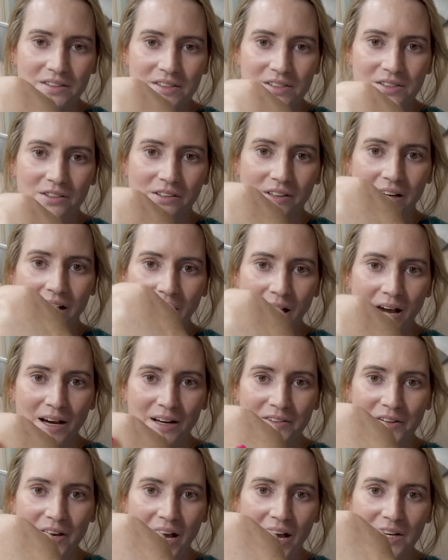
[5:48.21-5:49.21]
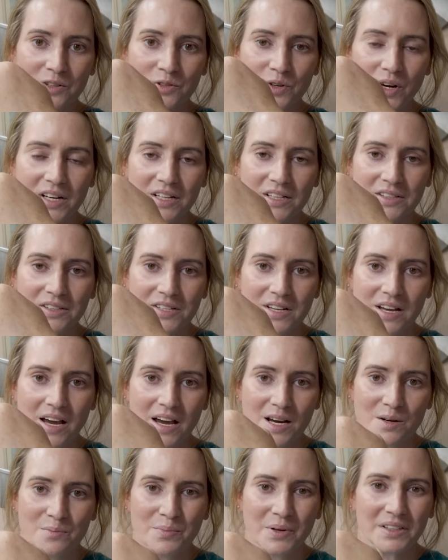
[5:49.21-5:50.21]
It's uh, on the hydrating
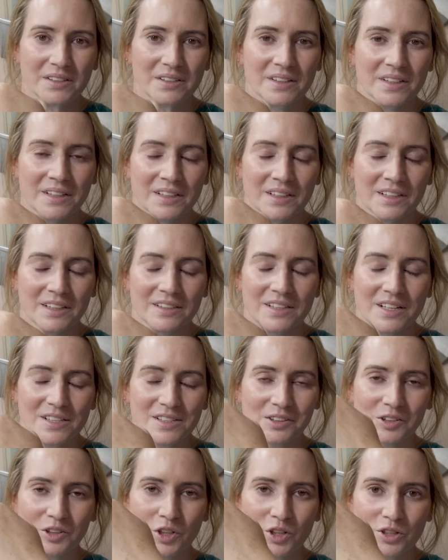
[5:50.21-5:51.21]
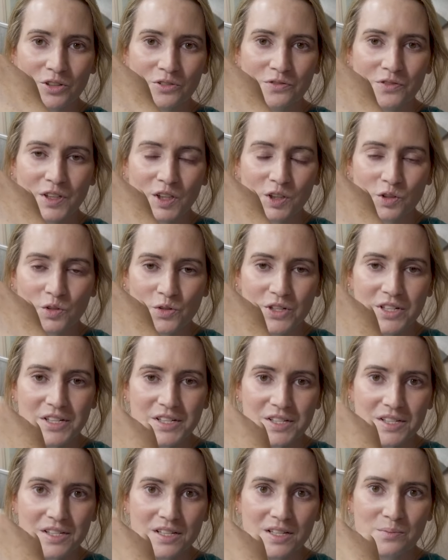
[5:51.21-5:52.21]
side, but doesn't look or feel
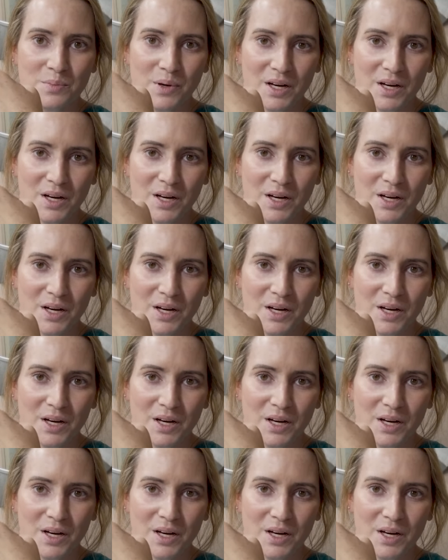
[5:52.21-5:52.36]
greasy.